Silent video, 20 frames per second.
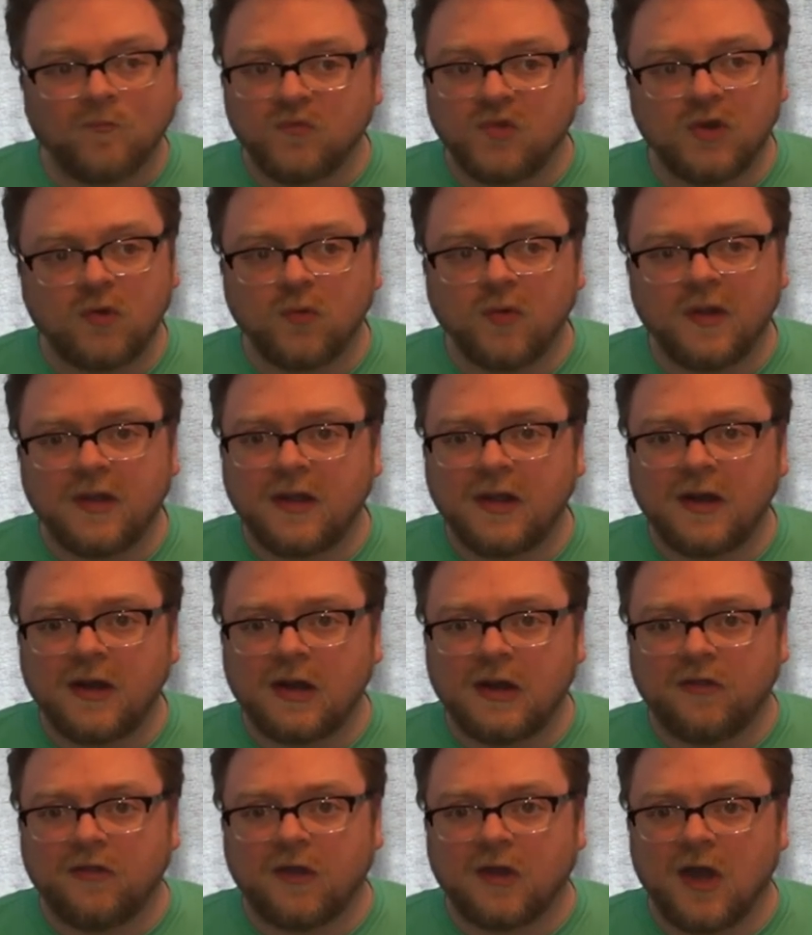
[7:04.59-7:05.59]
Didn't really get
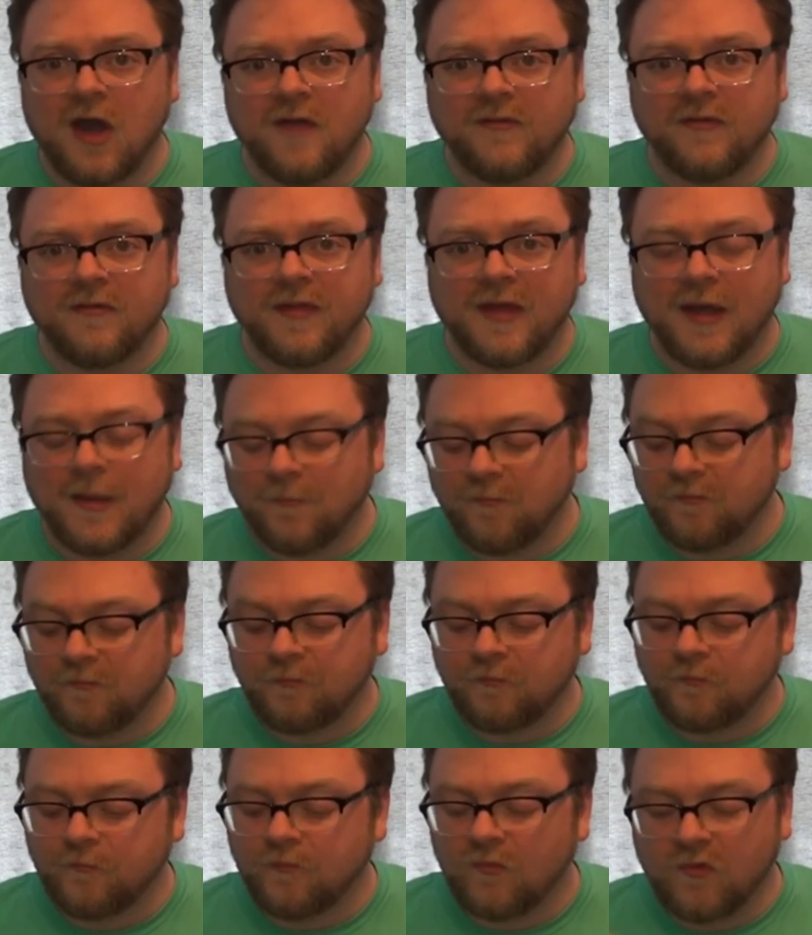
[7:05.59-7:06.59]
anything off of that.
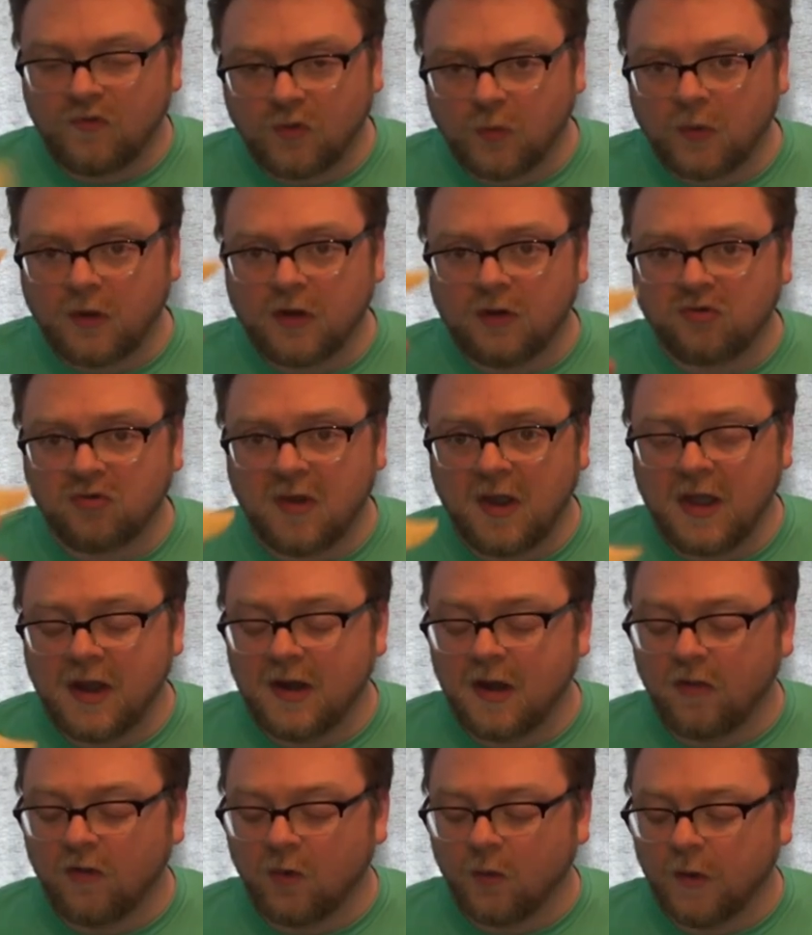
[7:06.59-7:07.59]
So we're gonna try
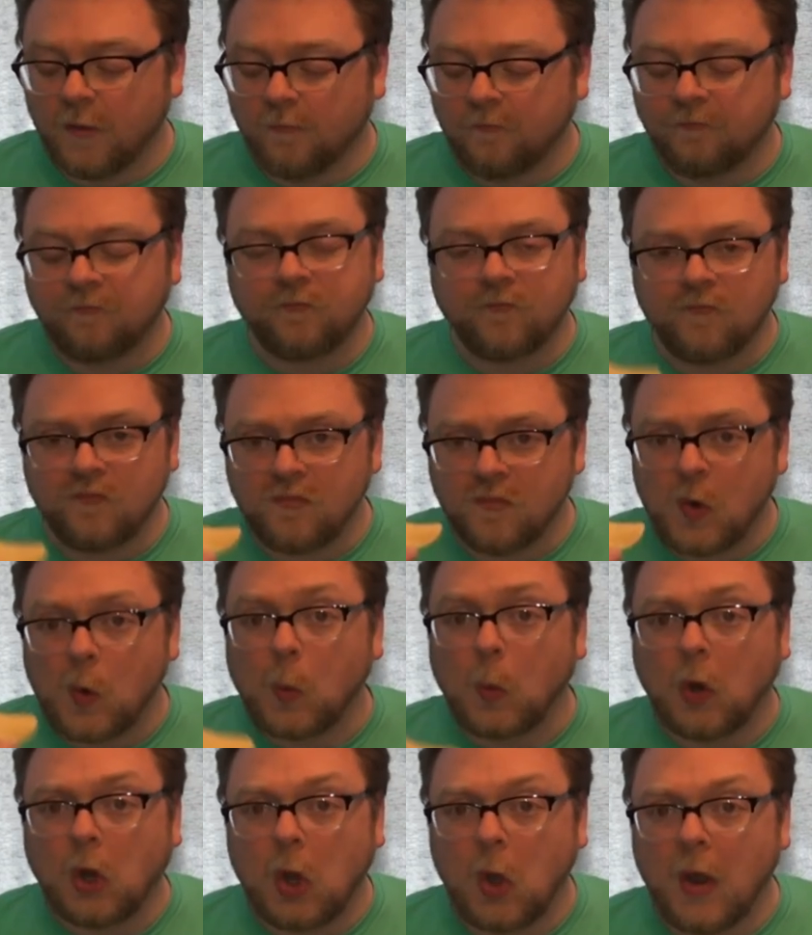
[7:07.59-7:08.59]
another one.
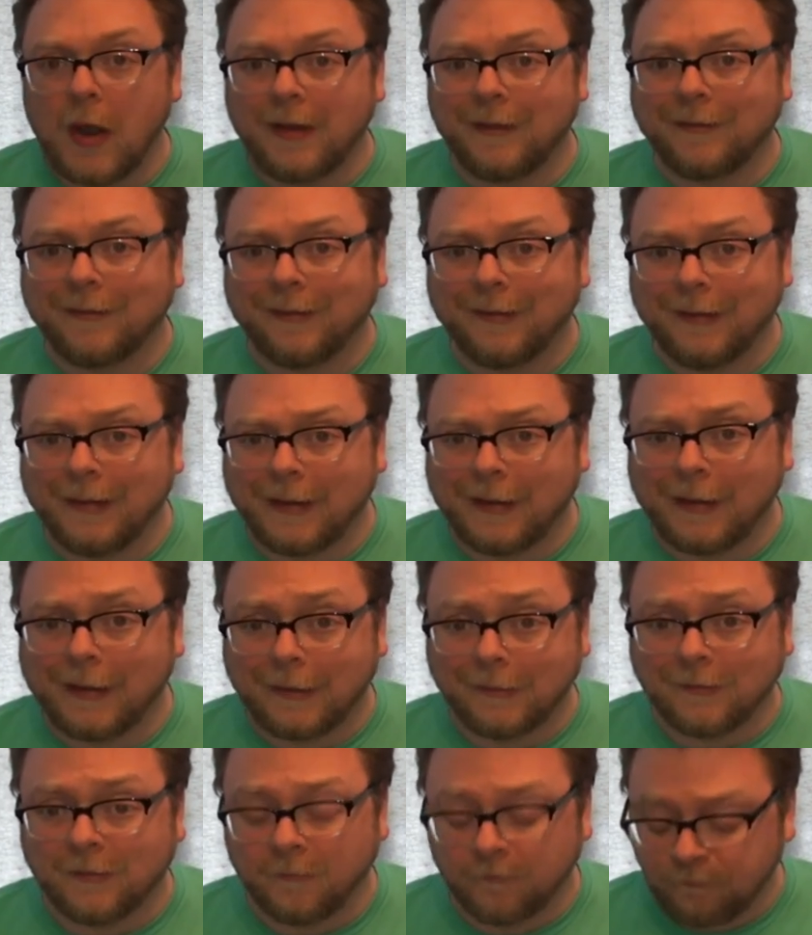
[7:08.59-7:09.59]
We're going to lick
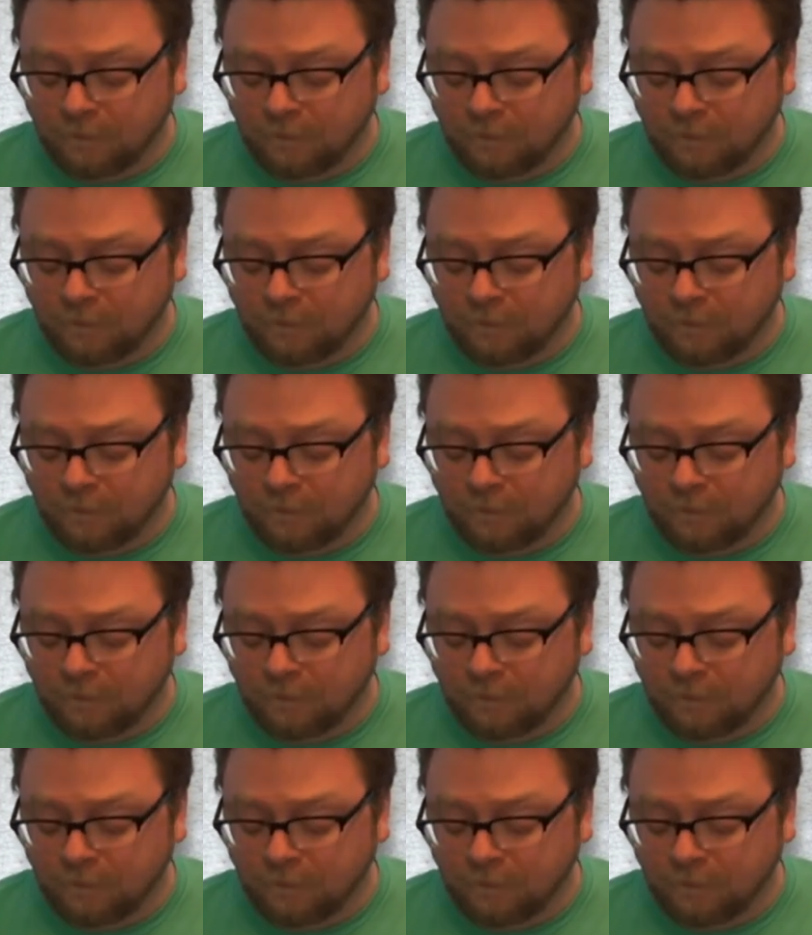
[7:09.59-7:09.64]
it.